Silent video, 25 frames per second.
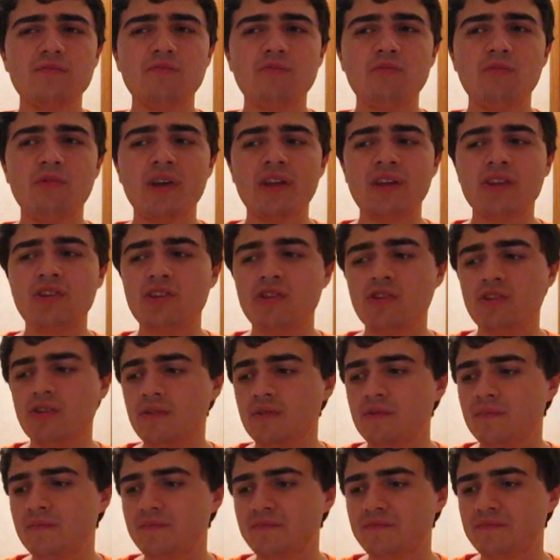when
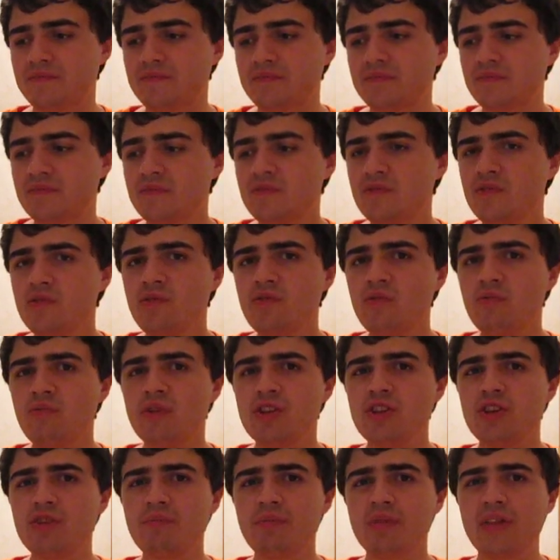
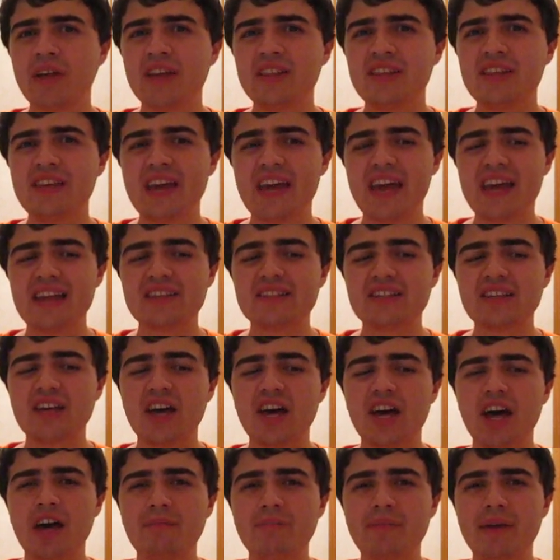you play the Ace
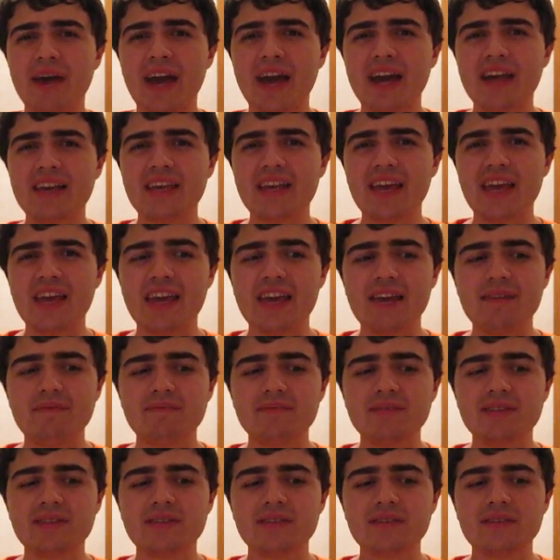Combat
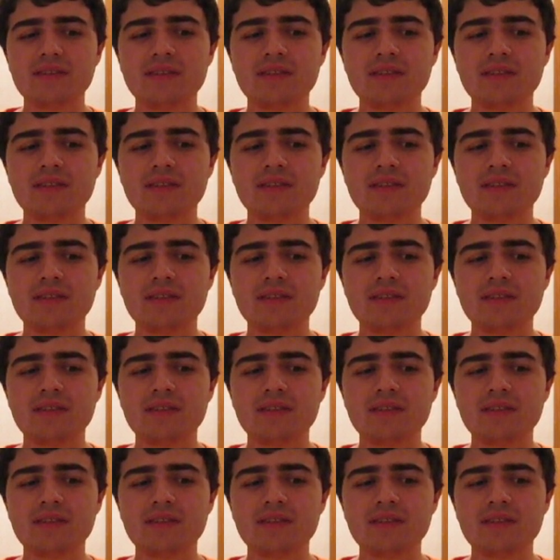games.